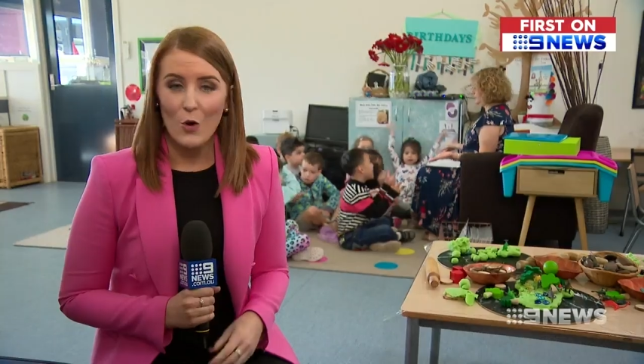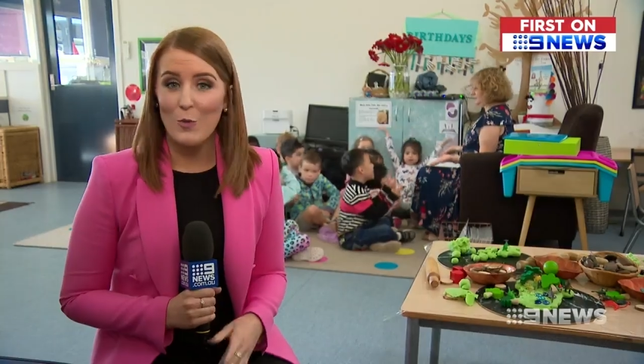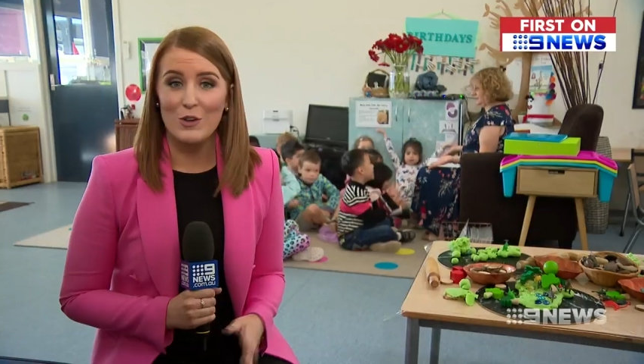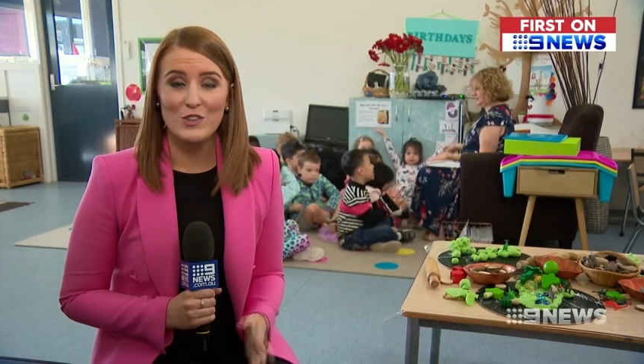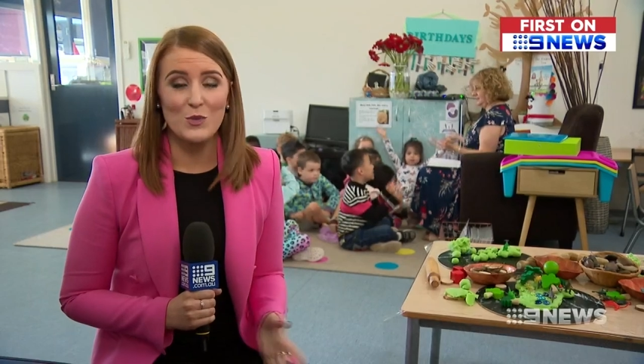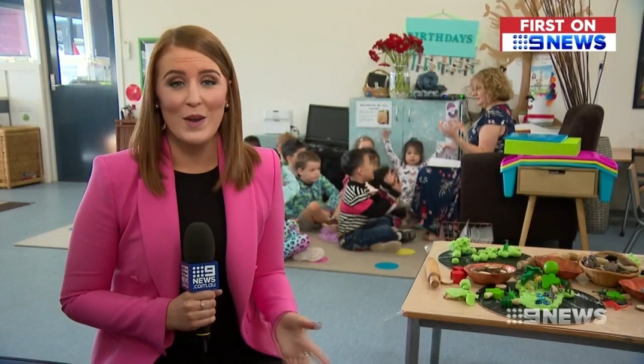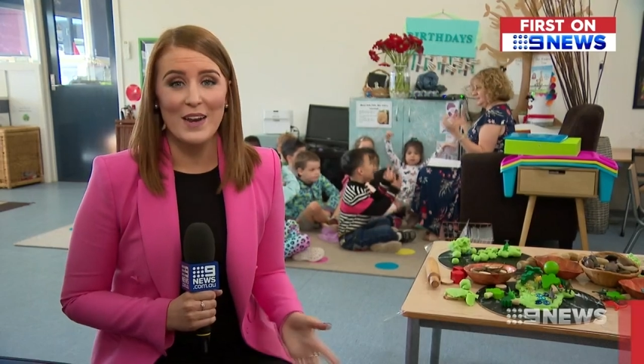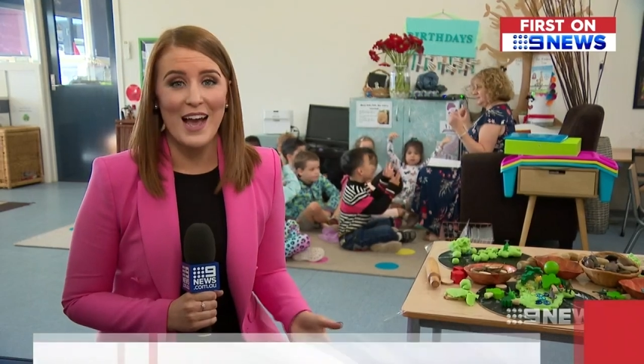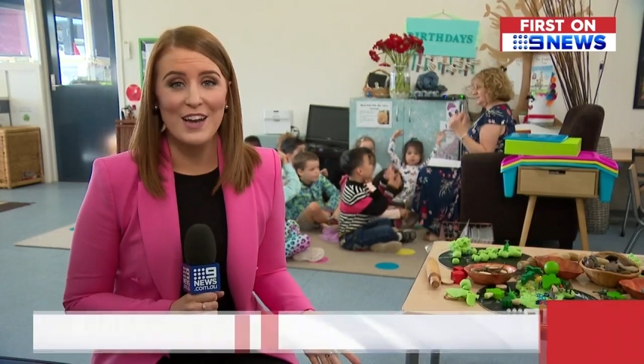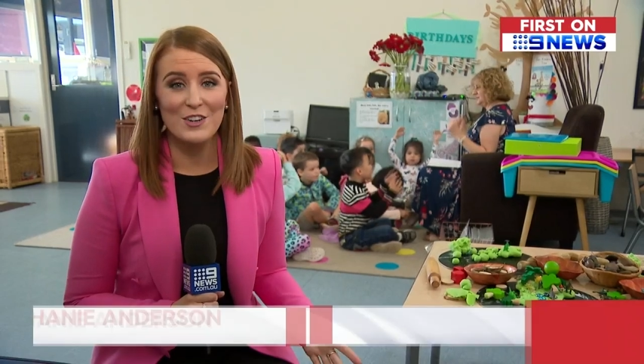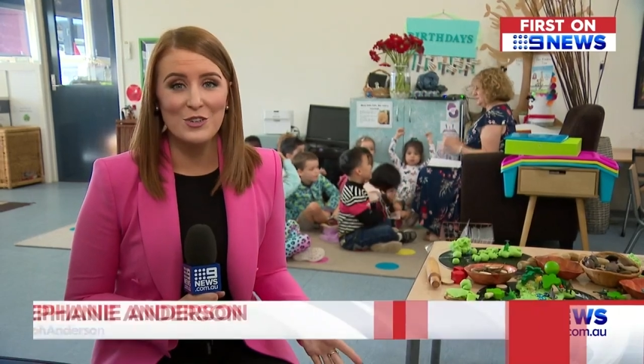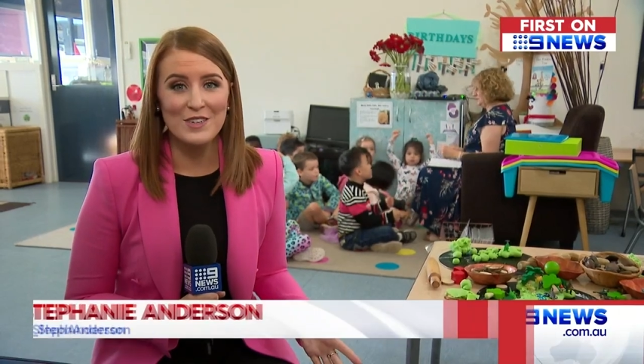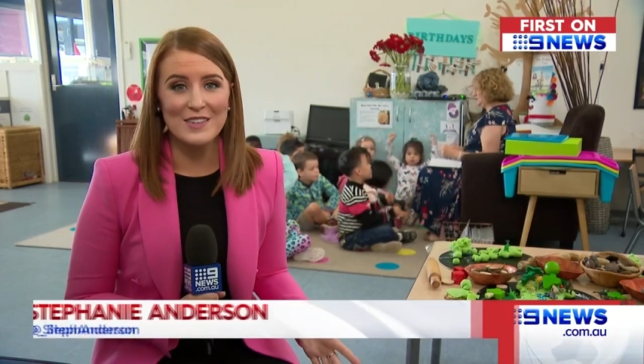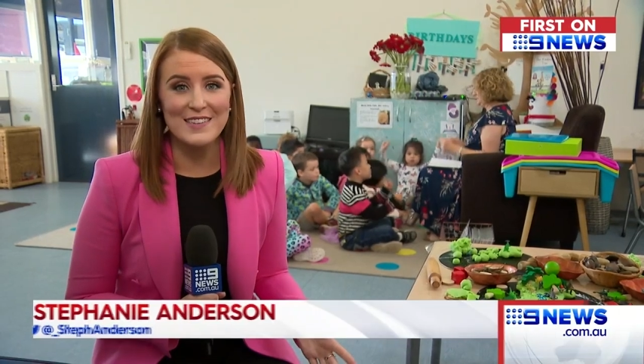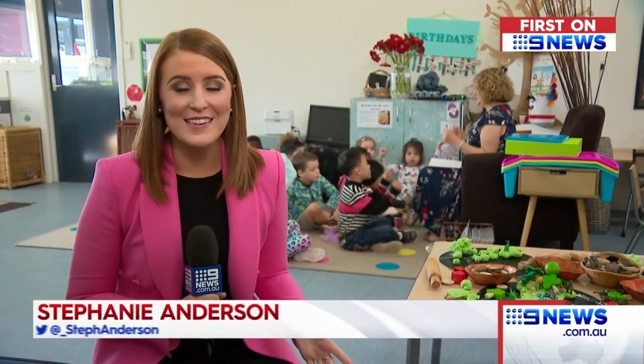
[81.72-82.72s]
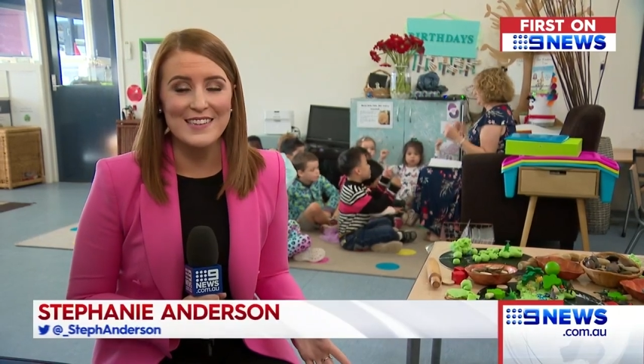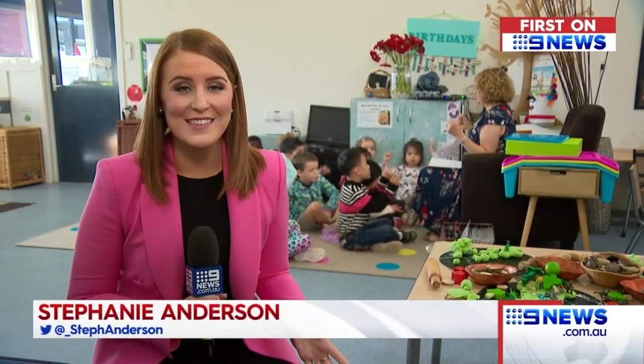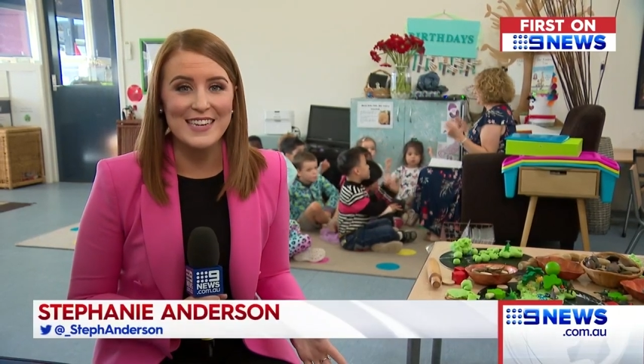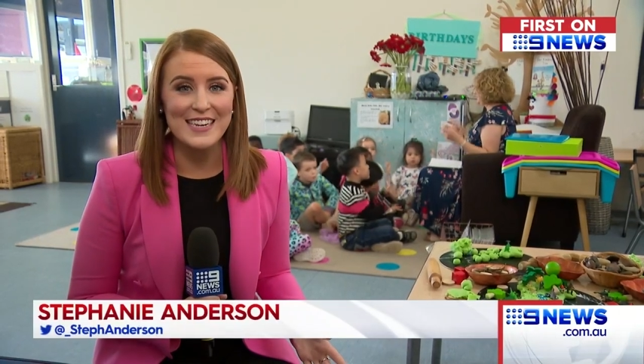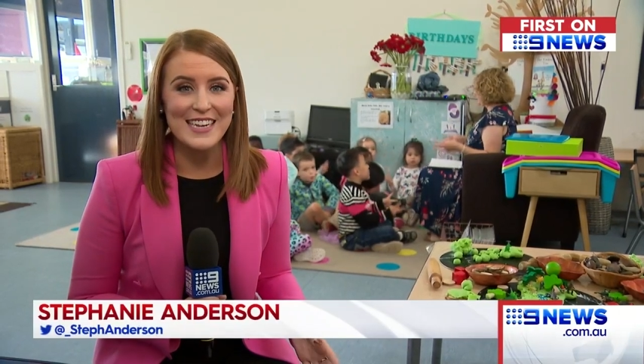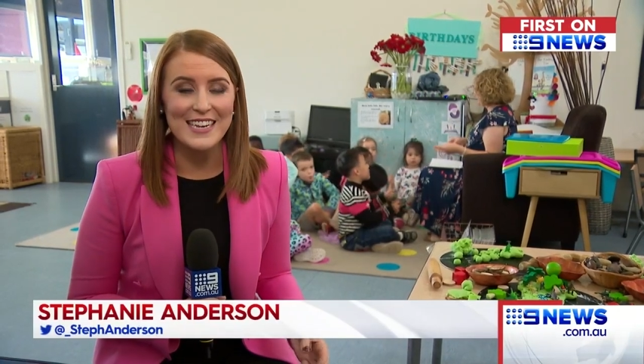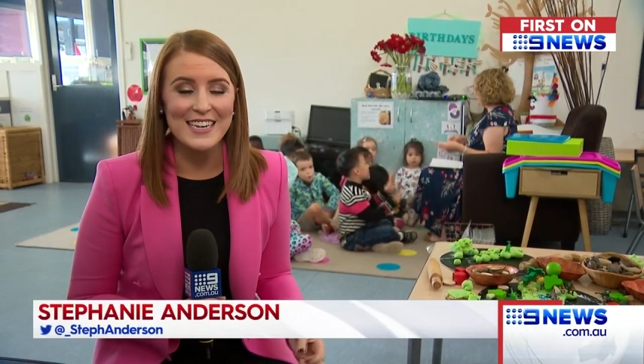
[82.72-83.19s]
Almost one hundred
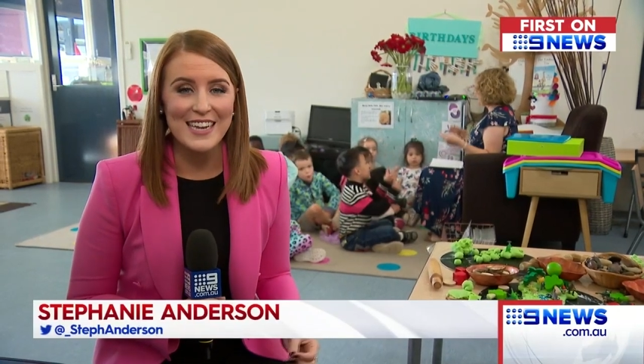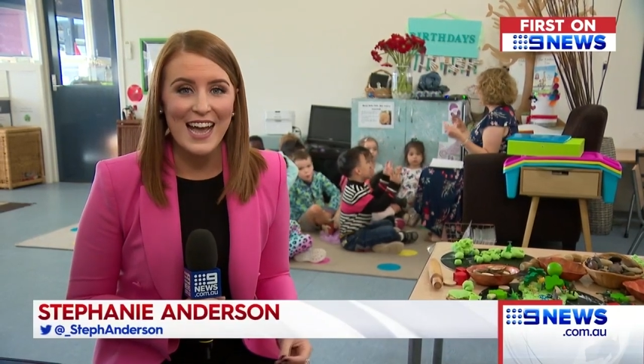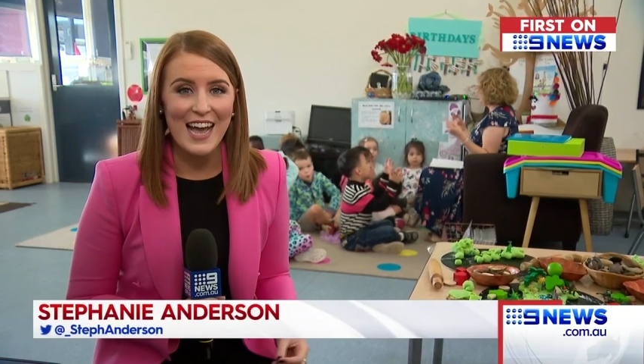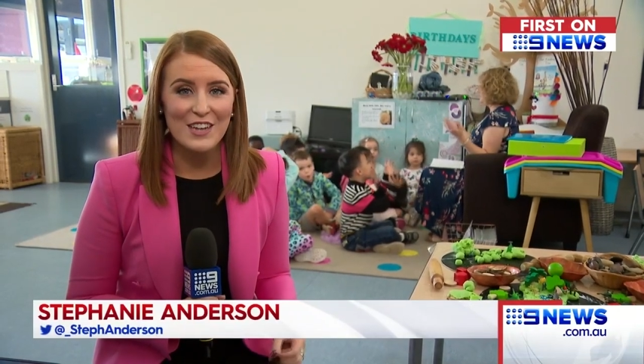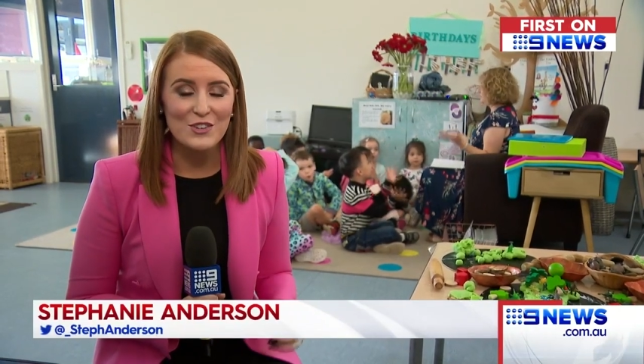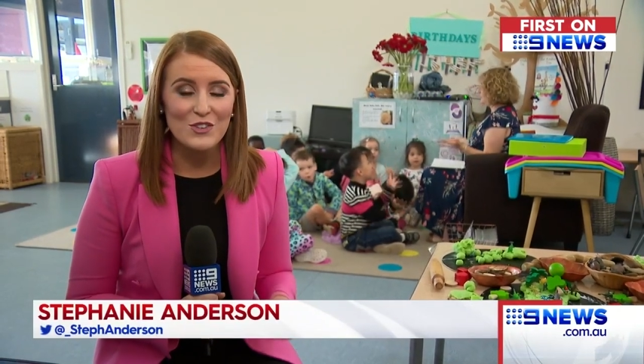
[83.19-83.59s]
sixty kindergartens